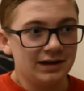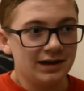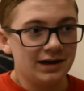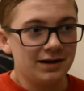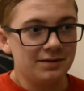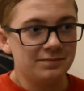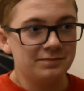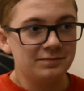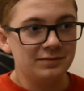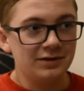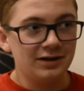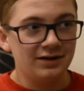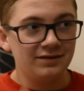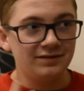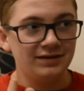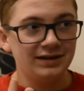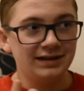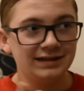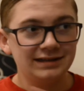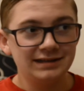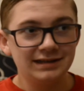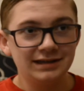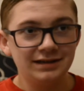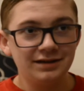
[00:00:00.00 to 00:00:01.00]

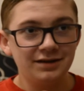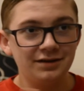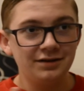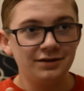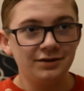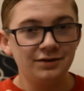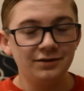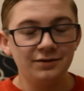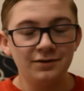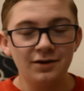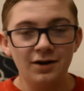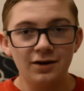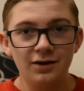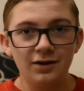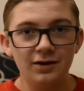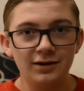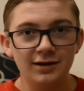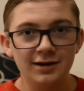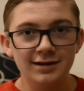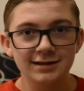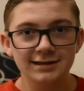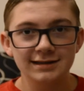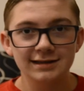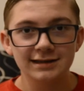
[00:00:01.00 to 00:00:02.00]
Obviously, you'd
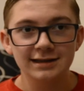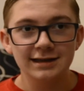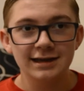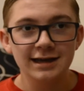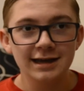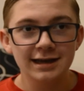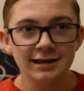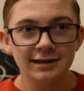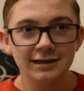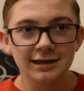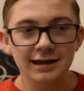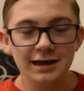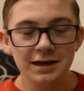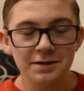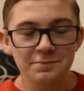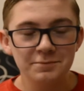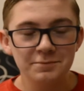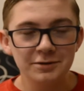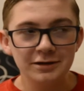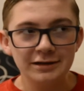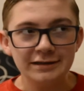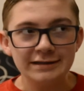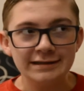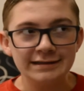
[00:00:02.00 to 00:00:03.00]
constantly hit the
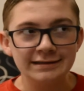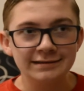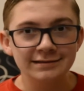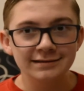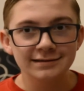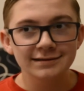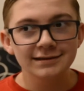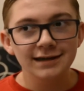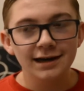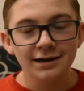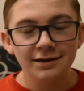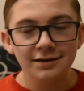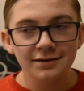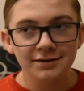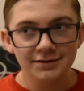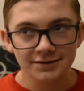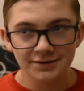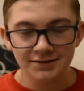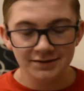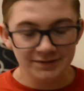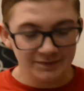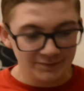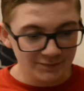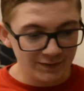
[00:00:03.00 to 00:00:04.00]
camera instead of the
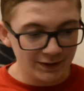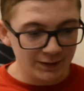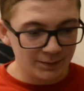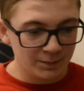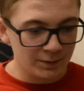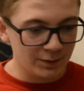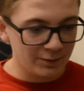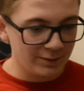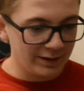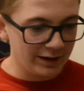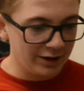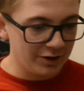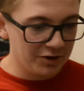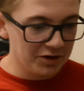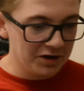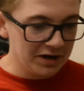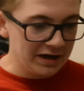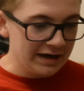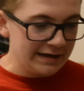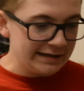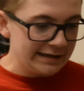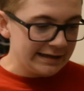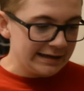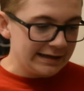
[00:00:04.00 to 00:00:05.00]
fingerprint reader.
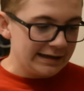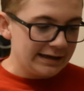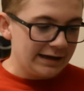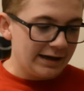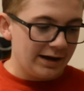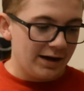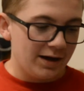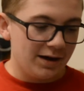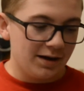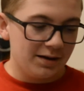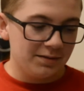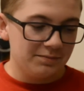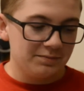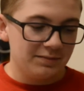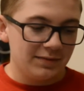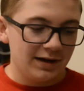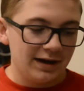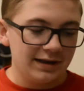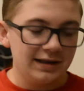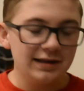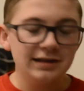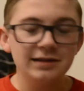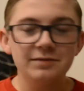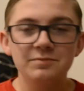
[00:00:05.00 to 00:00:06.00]
I
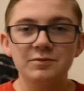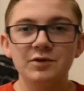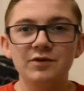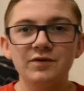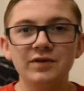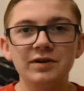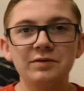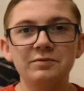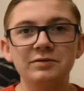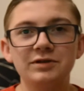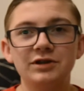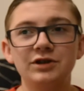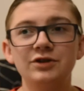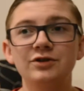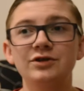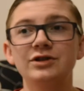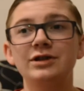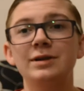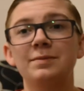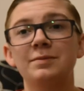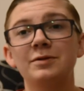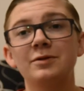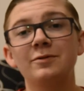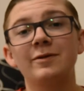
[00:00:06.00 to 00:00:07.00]
think that moving it was a huge
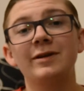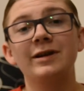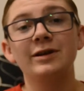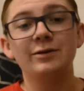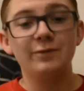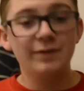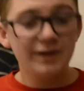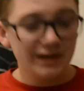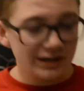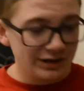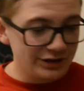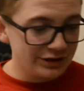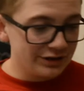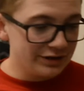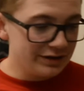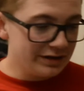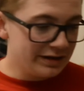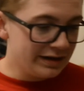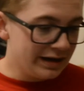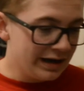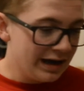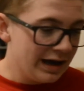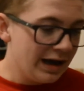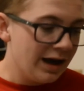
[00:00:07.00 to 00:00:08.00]
step in the right direction.
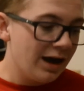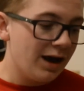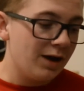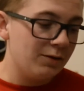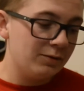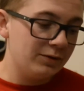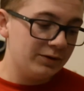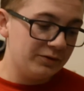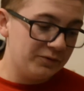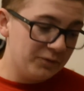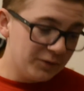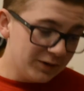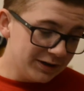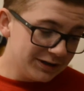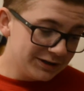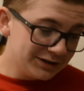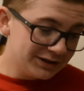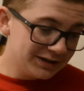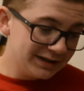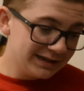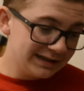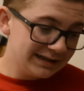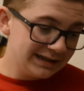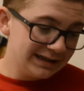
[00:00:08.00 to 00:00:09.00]
I would have
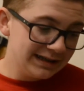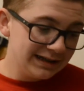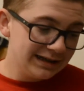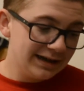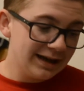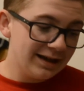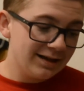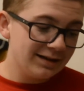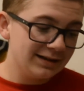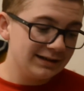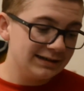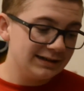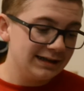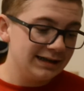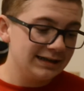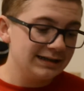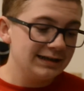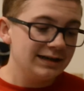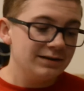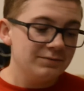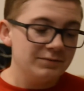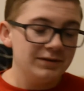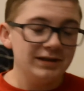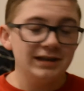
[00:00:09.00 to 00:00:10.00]
wished to see Galaxy
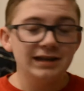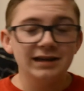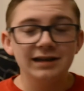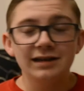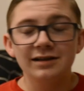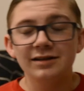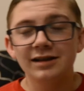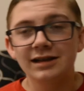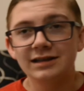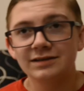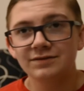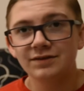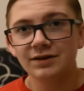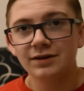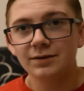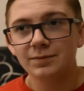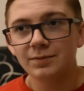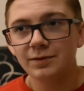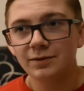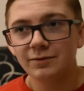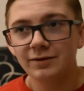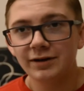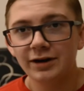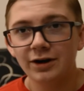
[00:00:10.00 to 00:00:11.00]
S9 with the in-glass
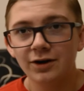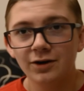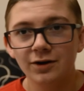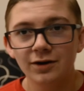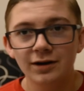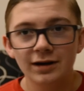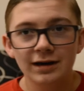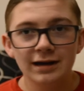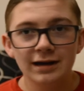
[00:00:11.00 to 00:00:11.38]
fingerprint reader.